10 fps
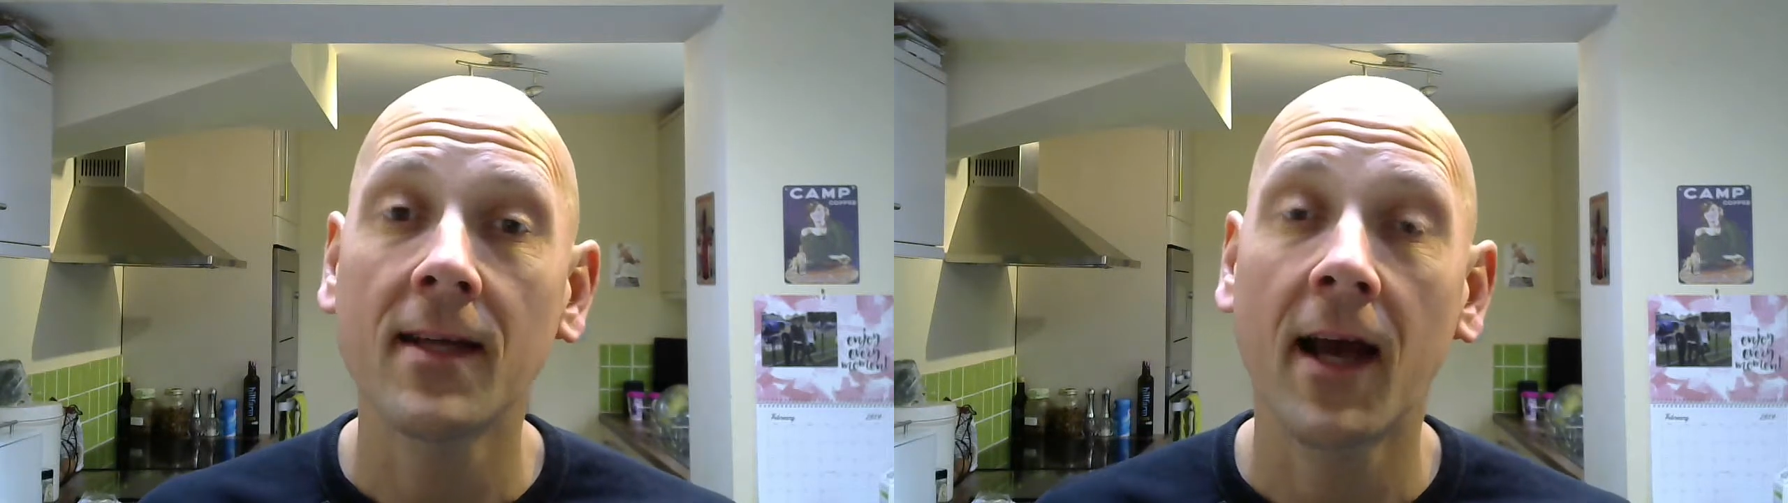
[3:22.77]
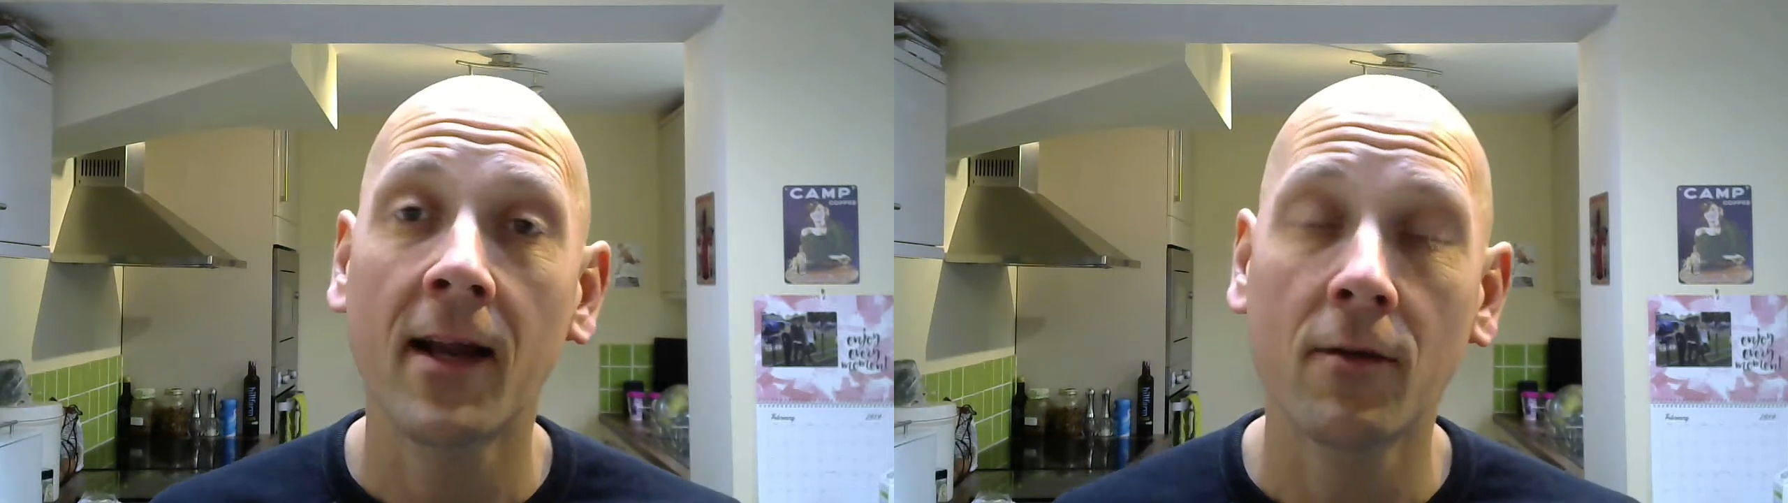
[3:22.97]

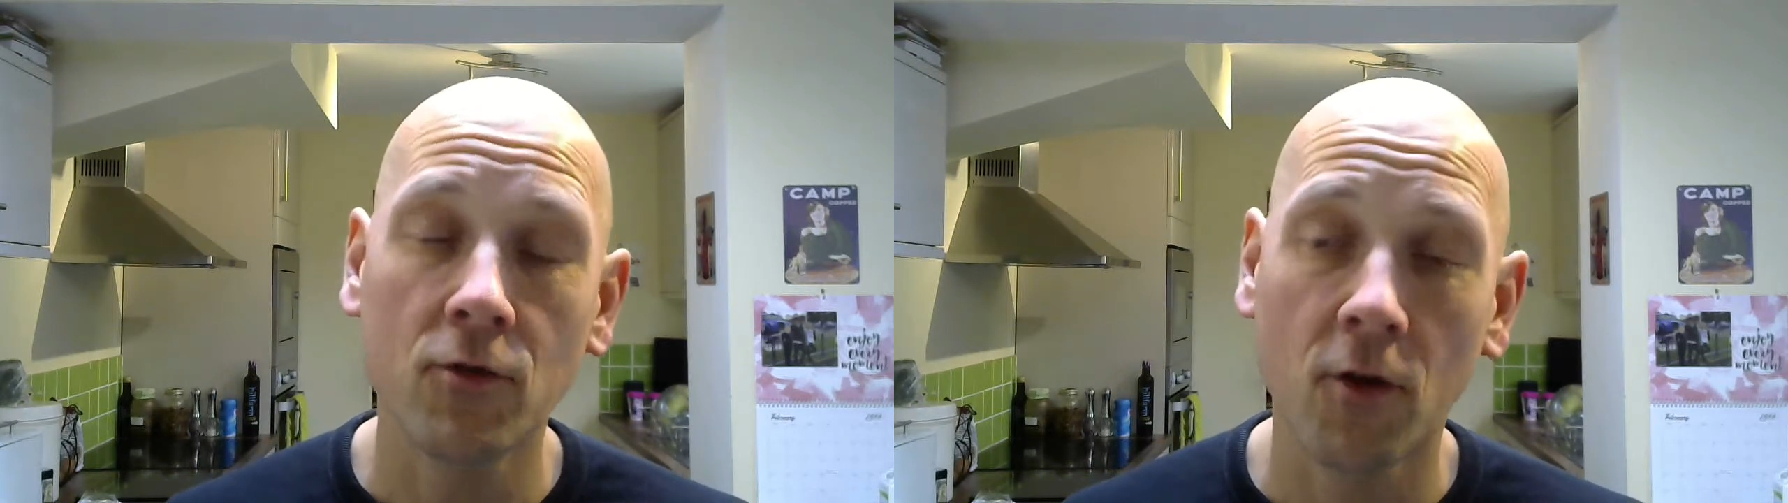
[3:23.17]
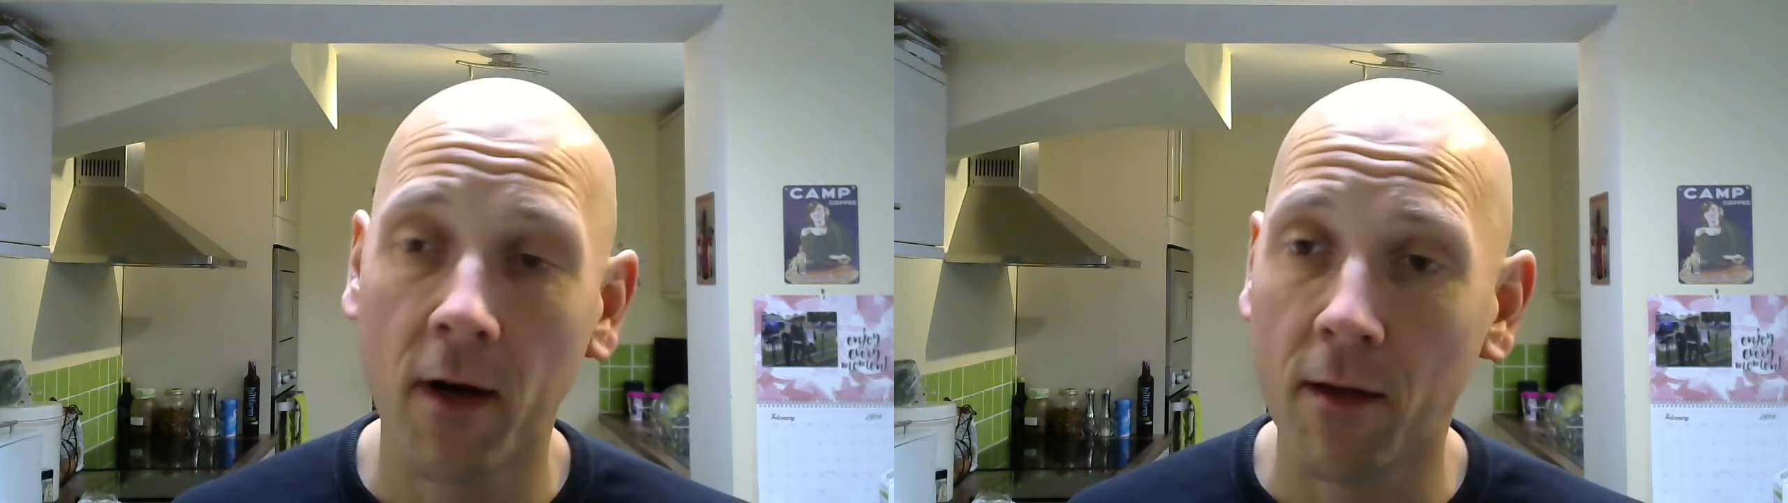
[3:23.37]
and I've
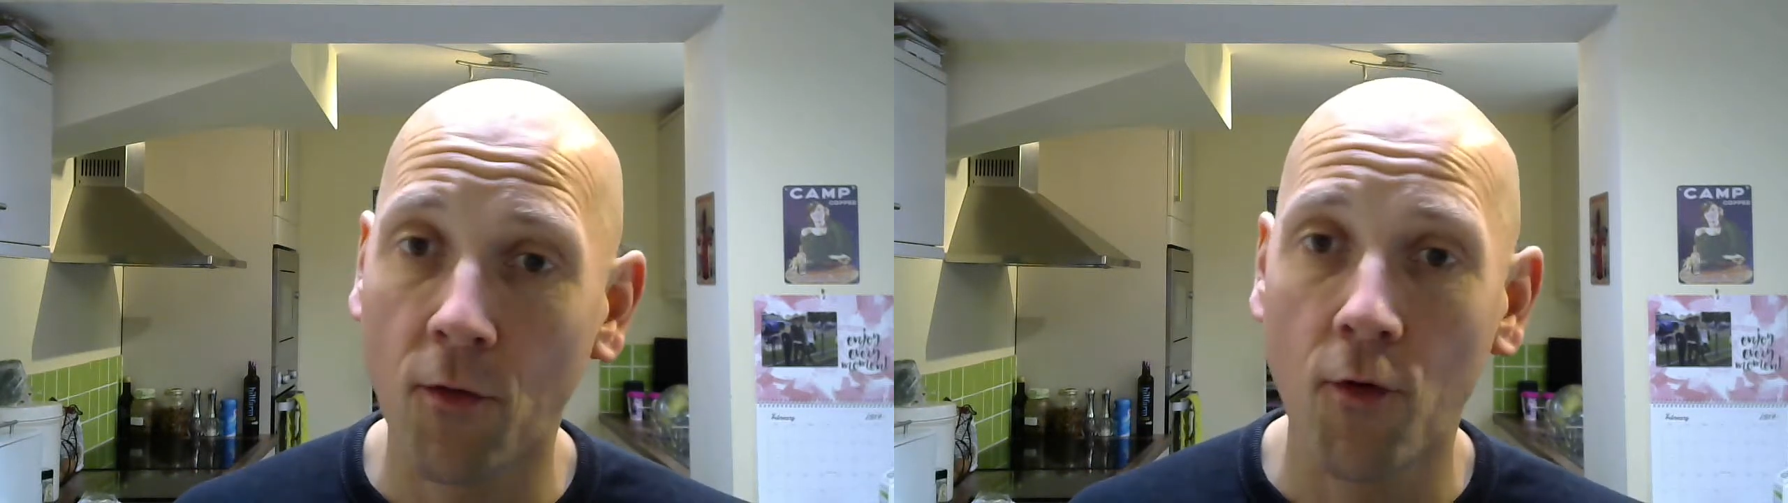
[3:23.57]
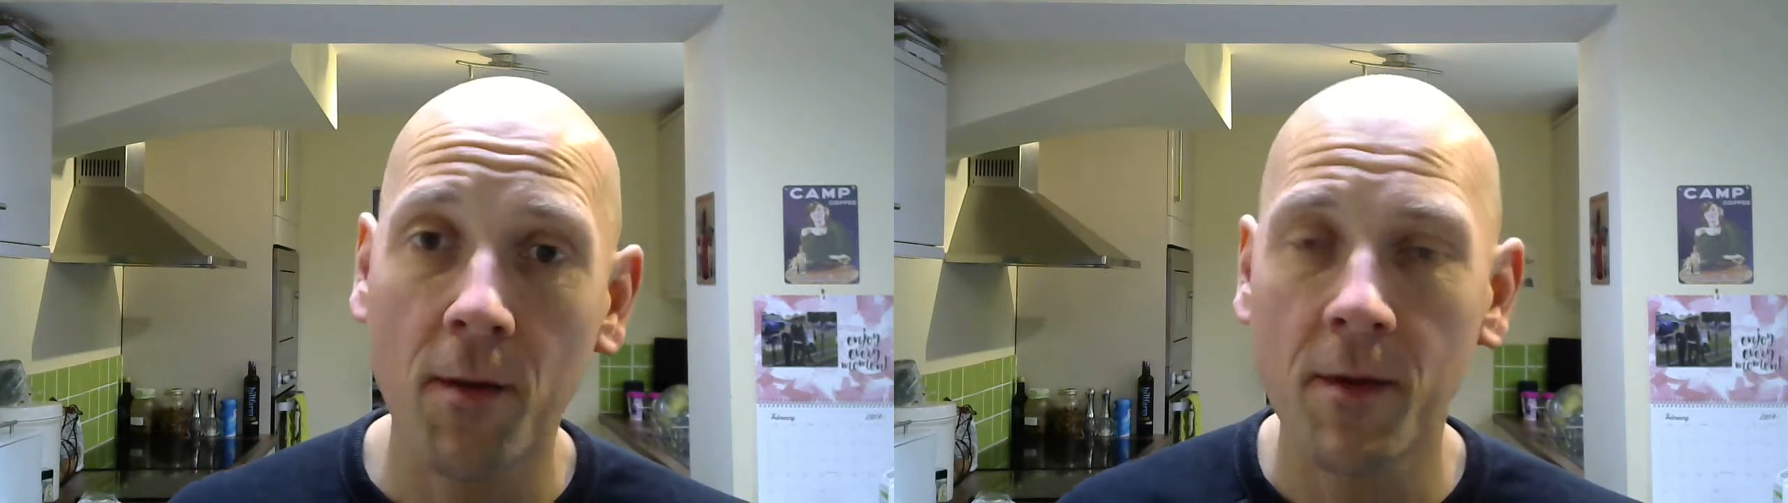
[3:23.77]
tried
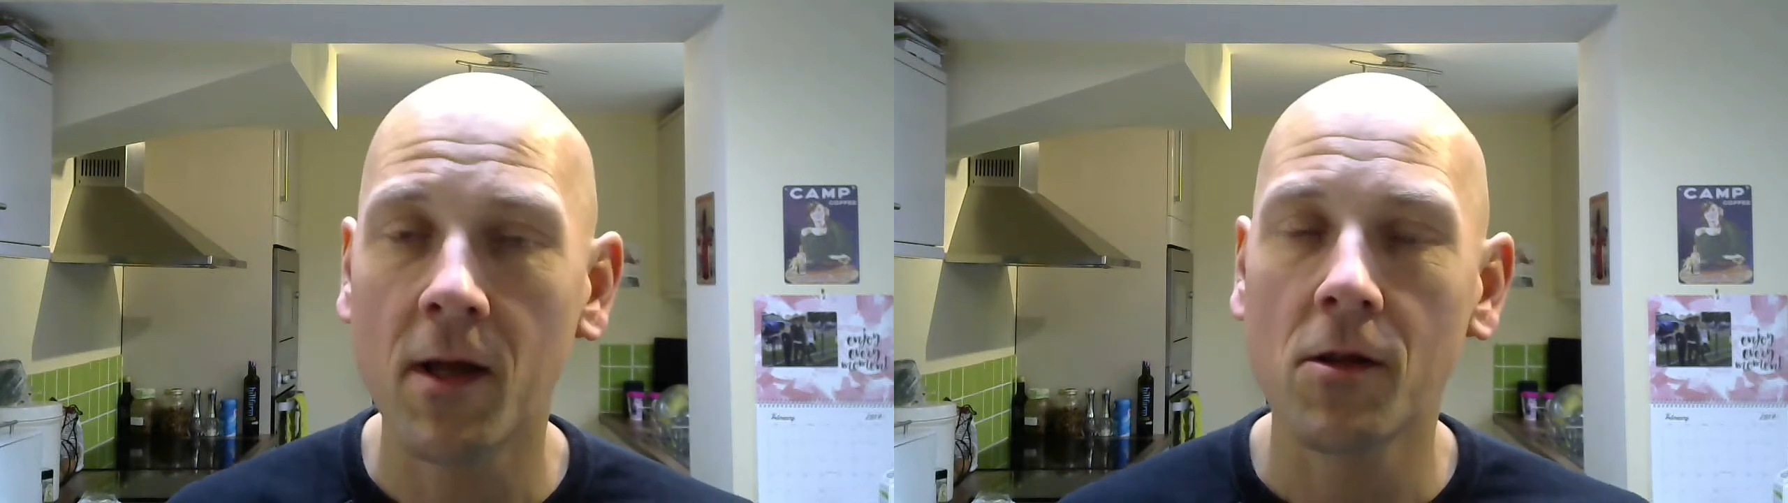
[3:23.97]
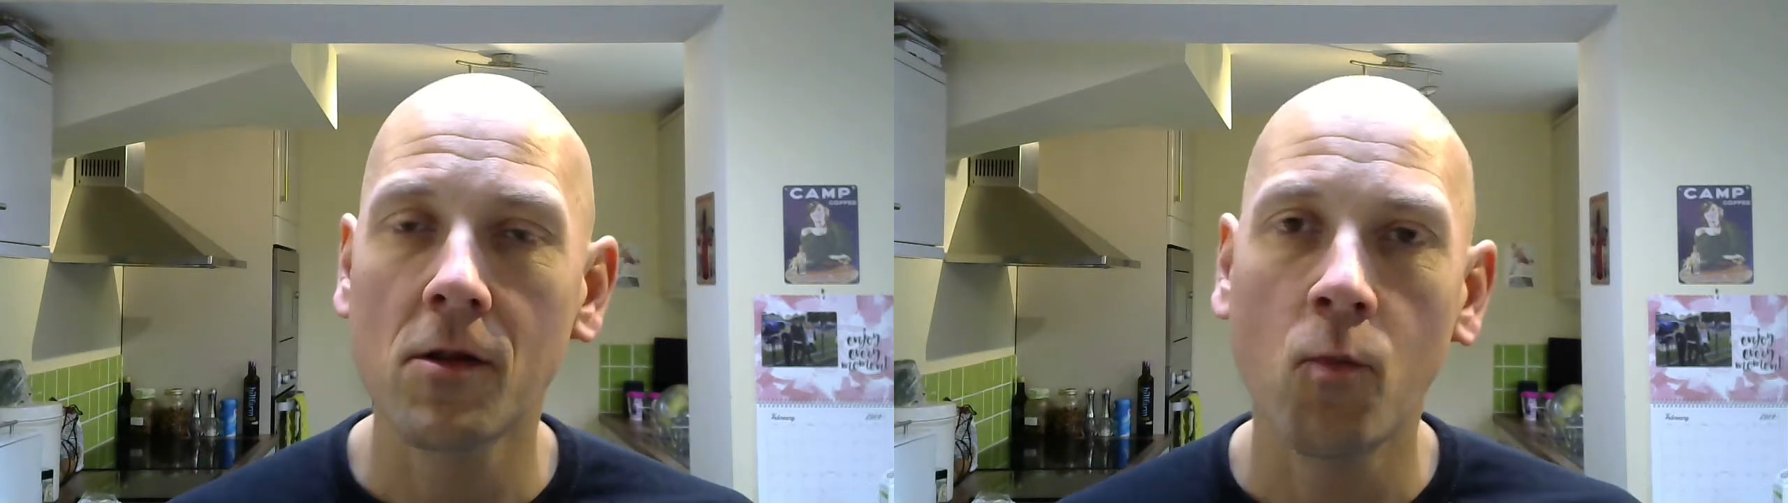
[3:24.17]
3
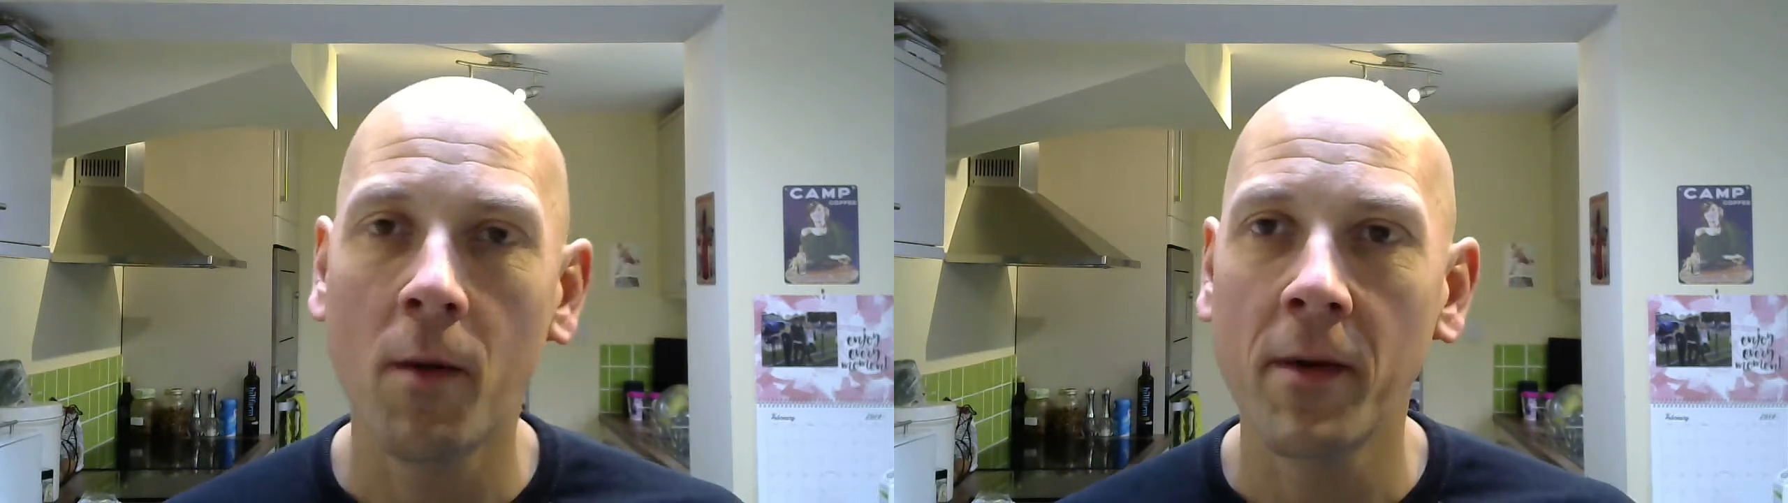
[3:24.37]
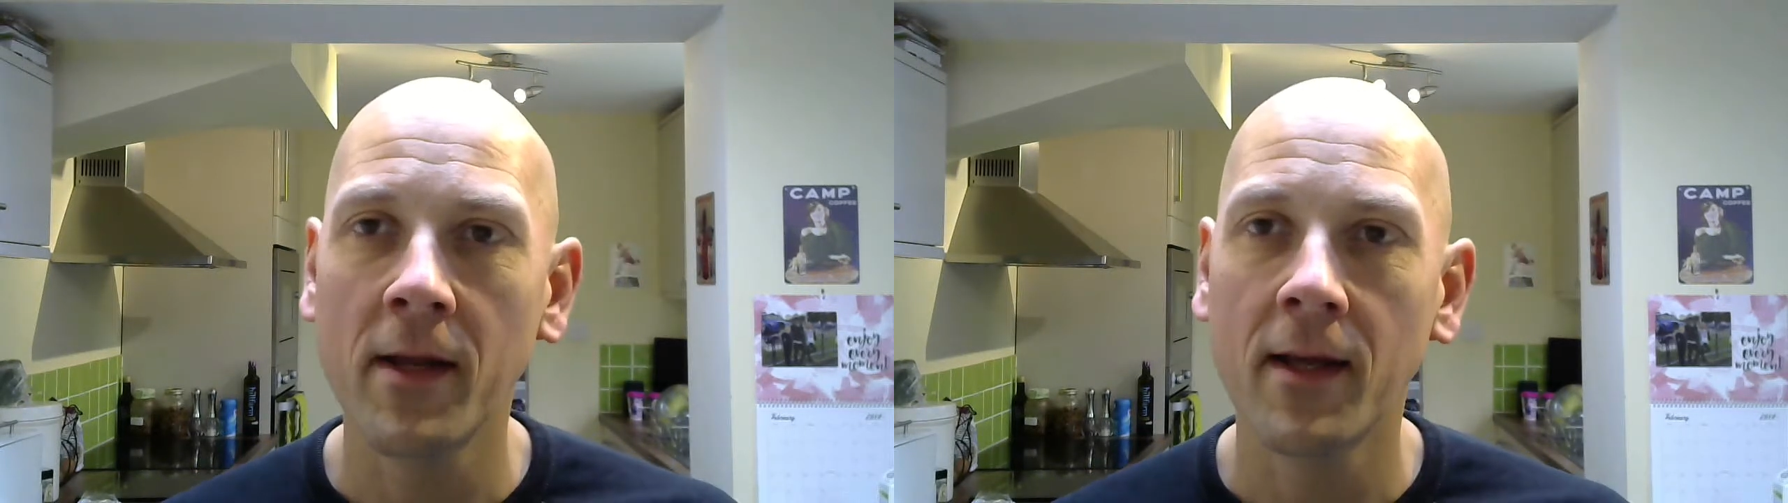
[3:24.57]
minutes and 1
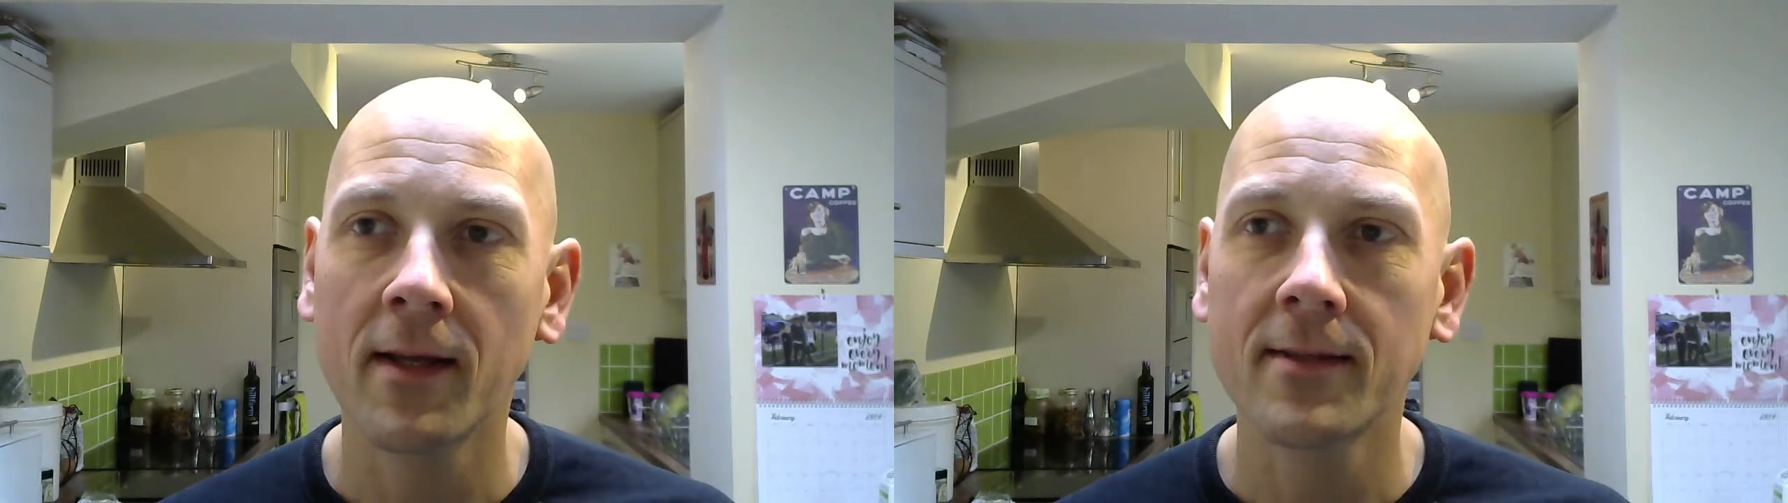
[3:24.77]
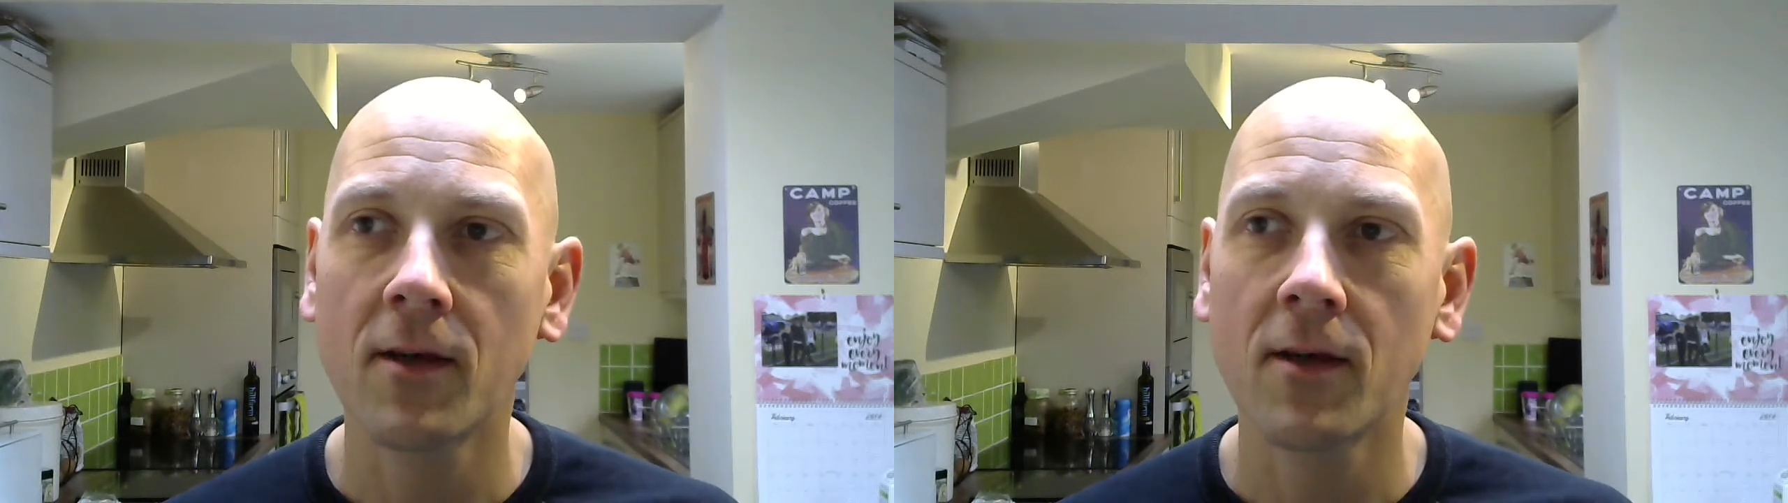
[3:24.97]
minute.